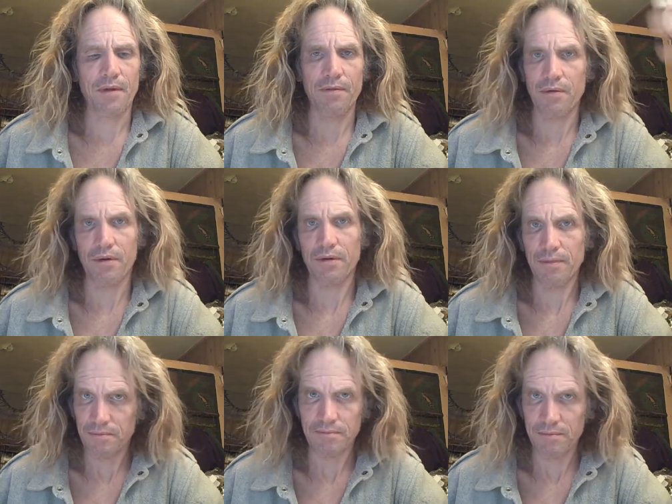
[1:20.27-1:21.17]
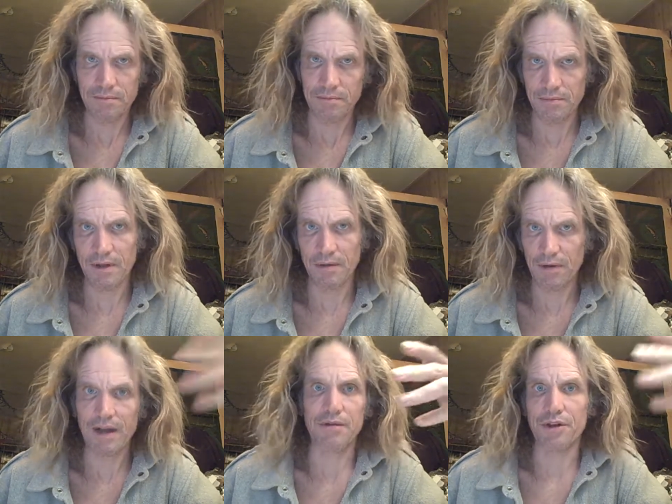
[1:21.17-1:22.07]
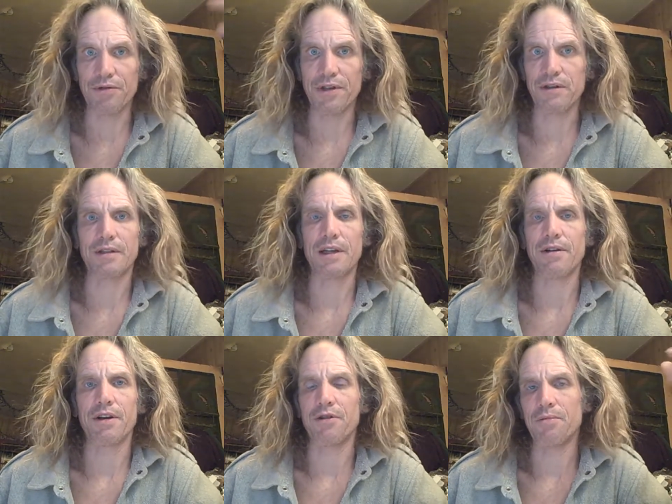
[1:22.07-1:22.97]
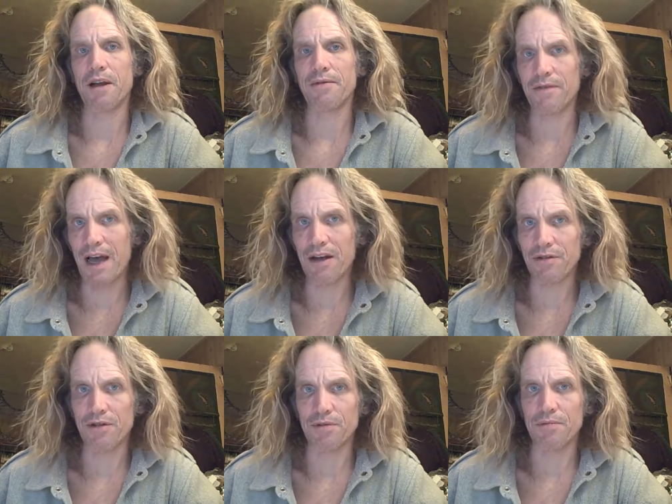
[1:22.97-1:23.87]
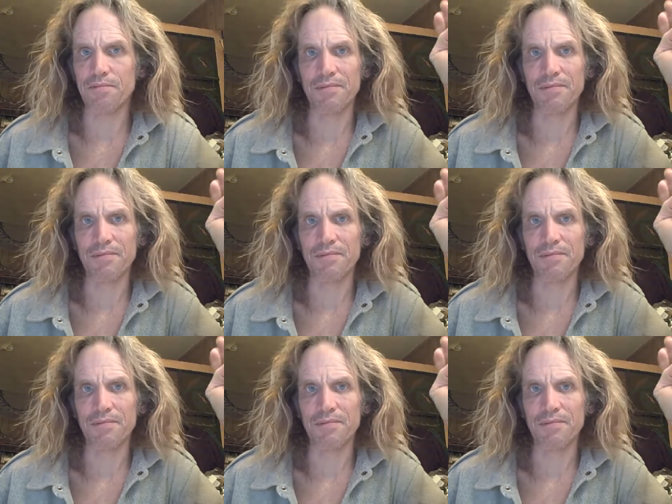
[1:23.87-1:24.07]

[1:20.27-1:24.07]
for the regular utilitarian who might value